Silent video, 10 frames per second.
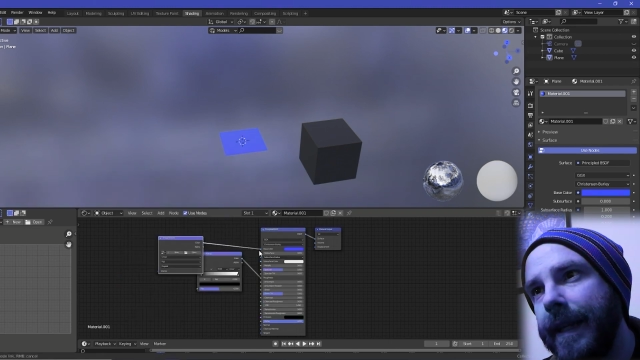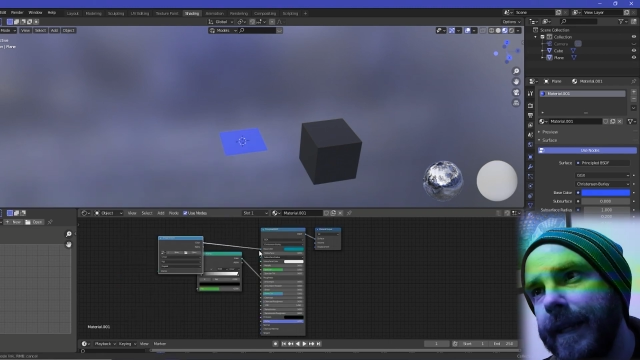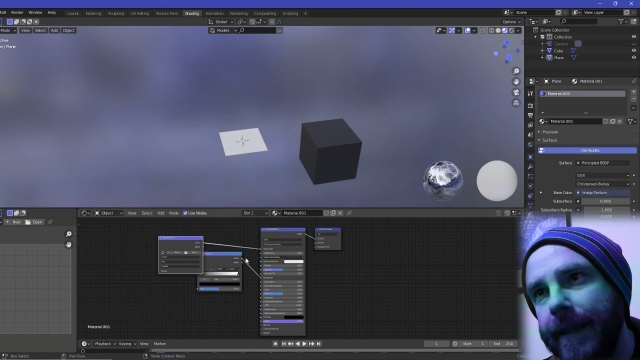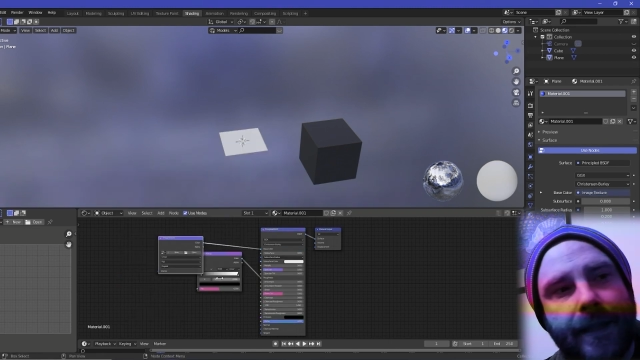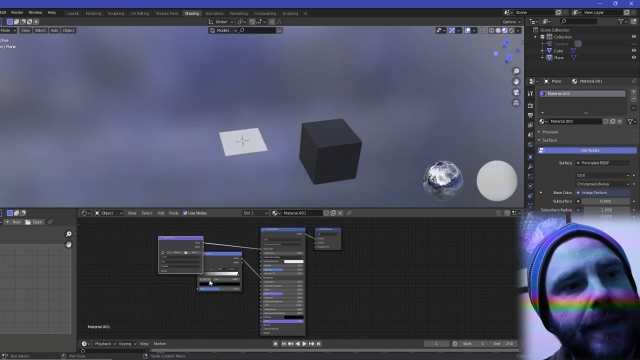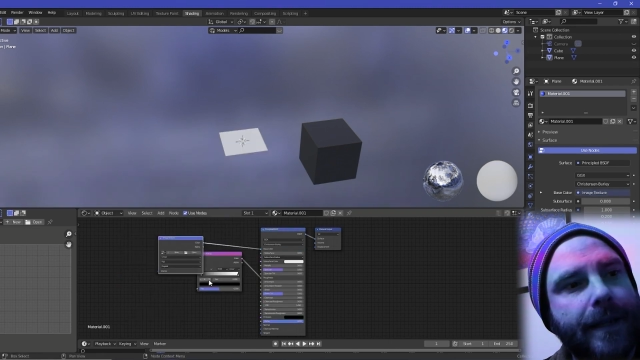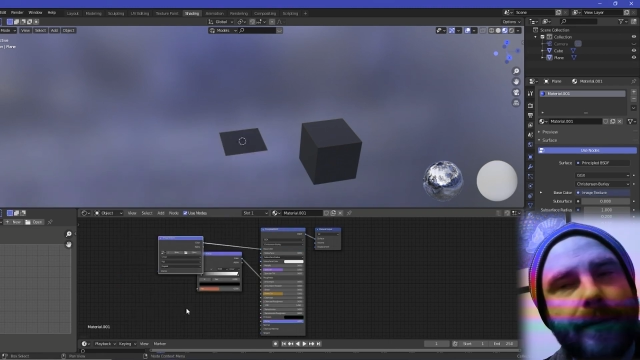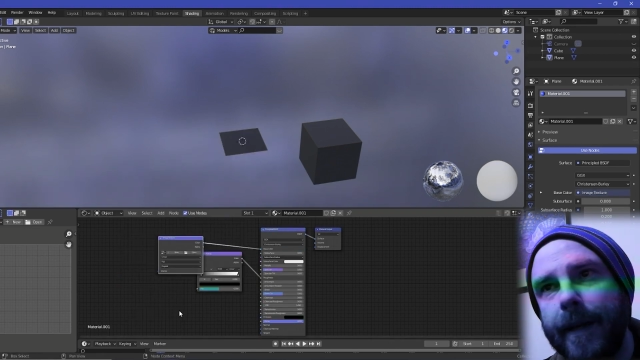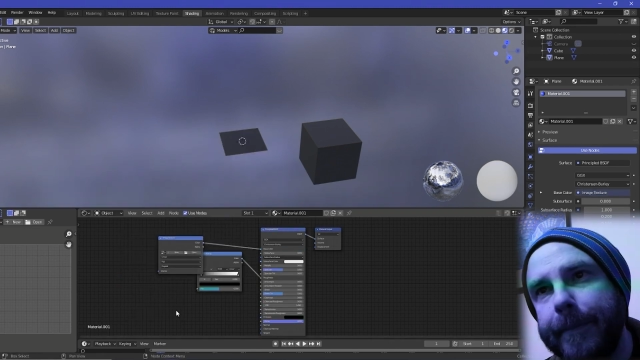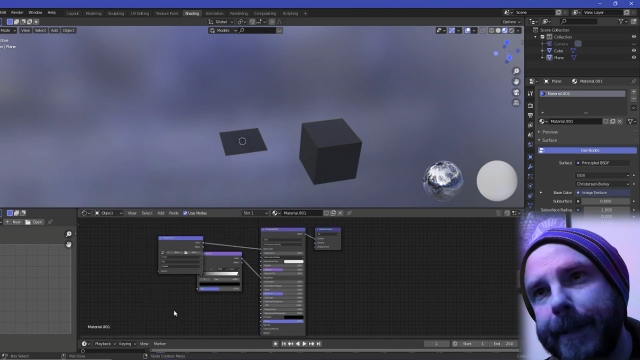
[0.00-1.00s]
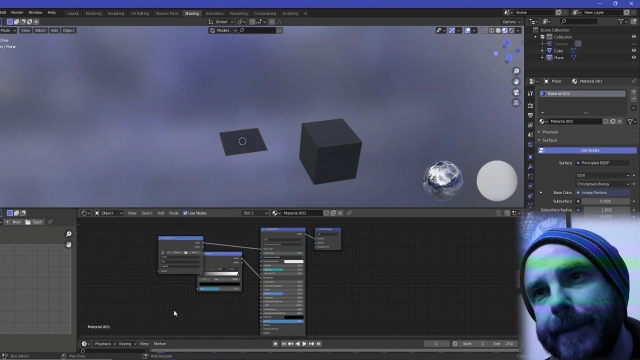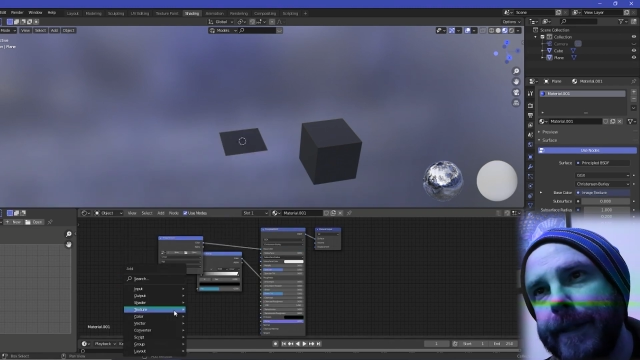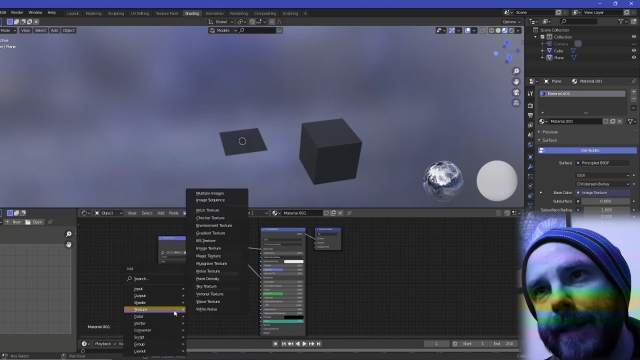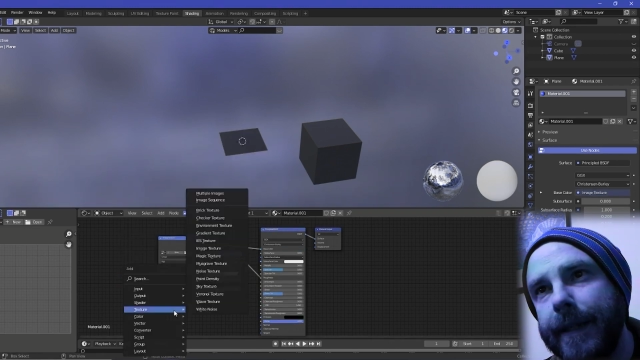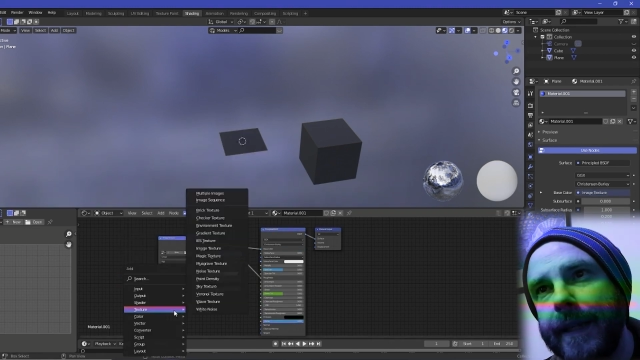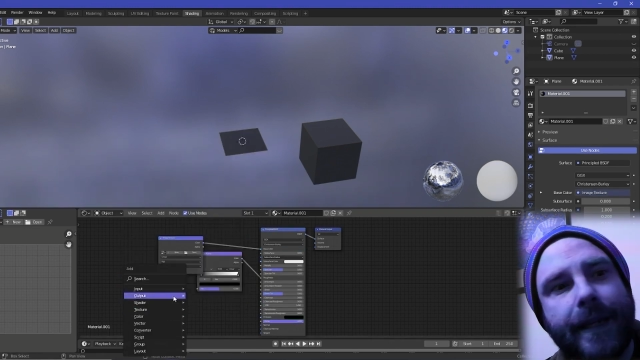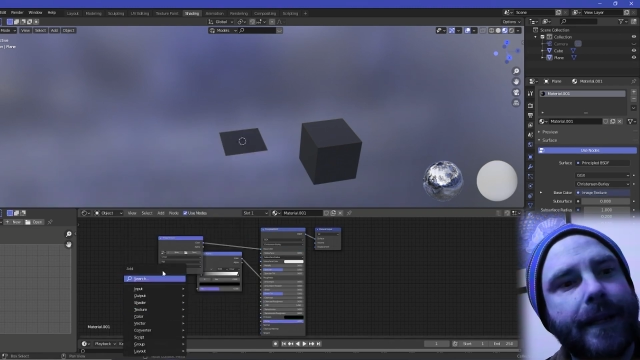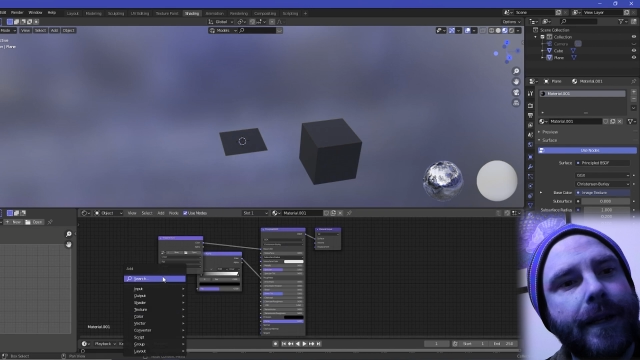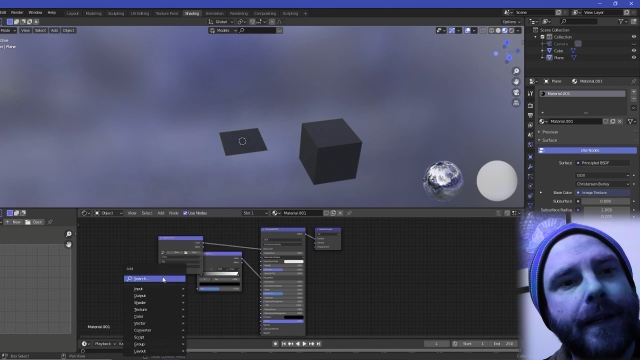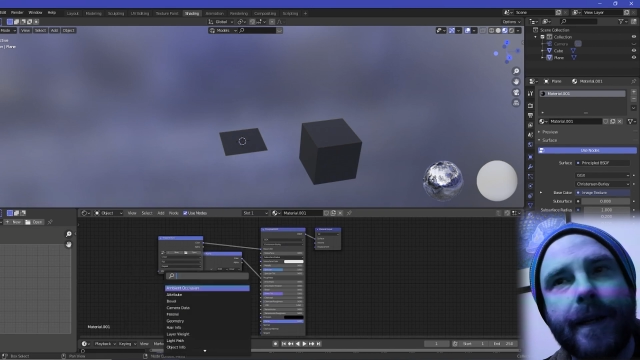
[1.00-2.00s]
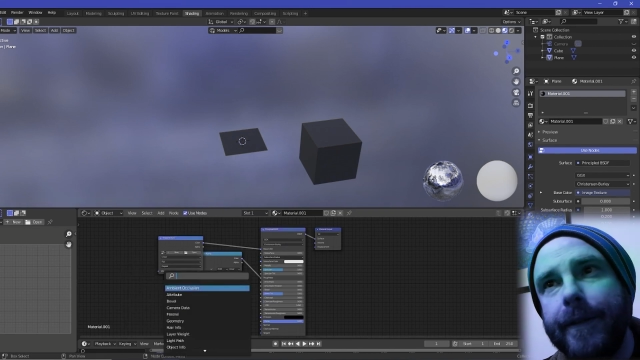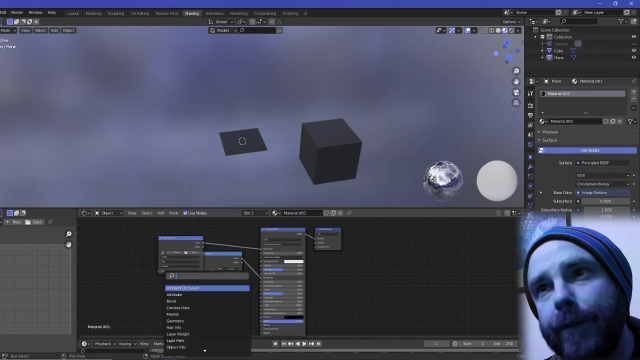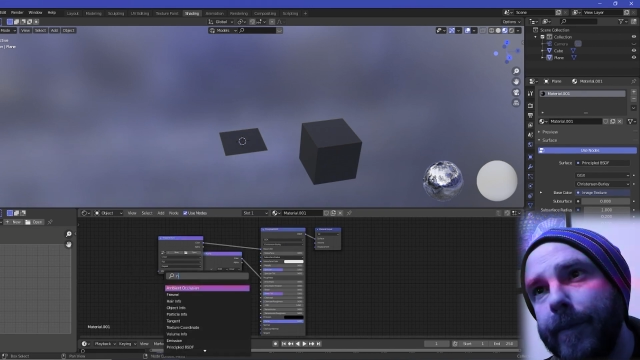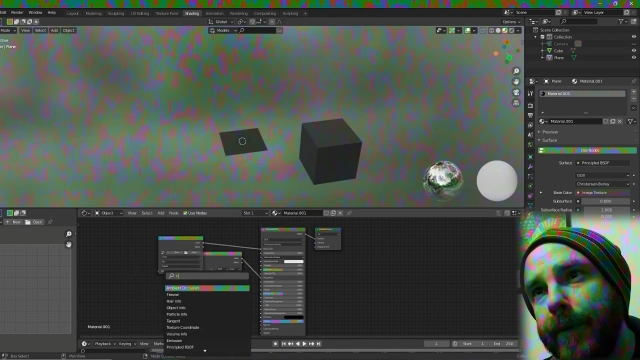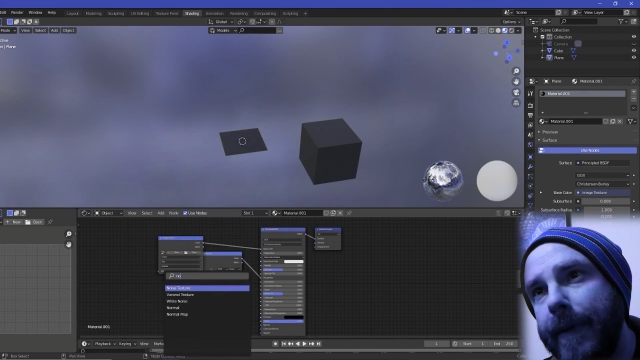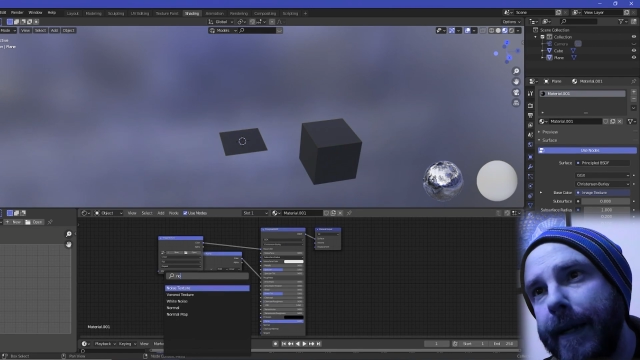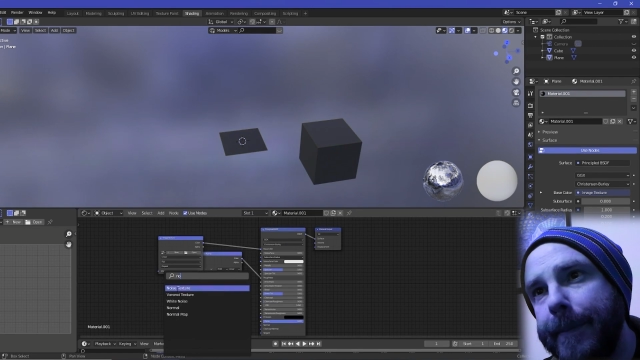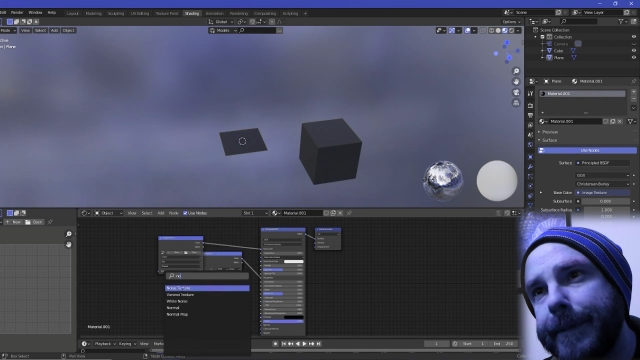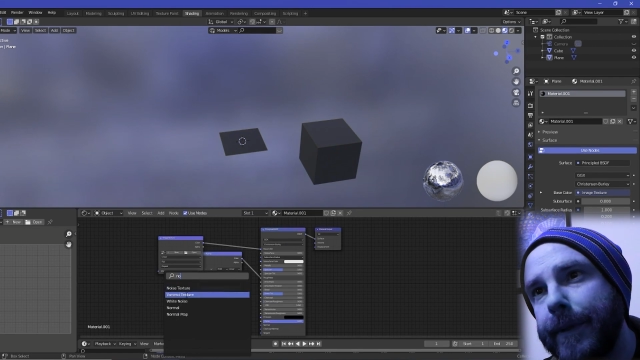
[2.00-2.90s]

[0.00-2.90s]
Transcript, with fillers: And then I'm probably going to need a normal map.